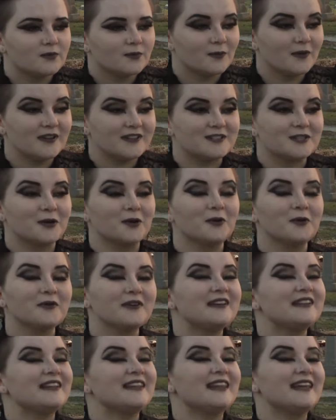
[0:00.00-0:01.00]
went to
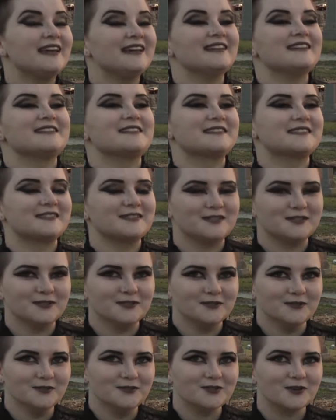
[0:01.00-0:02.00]
great lengths
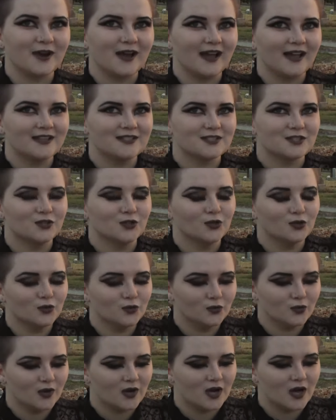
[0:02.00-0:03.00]
to try
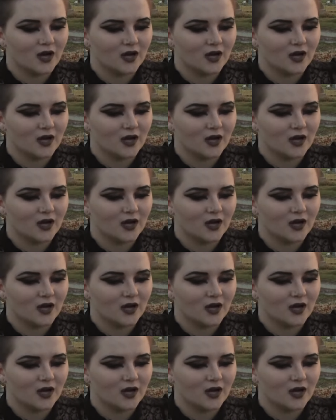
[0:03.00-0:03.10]
to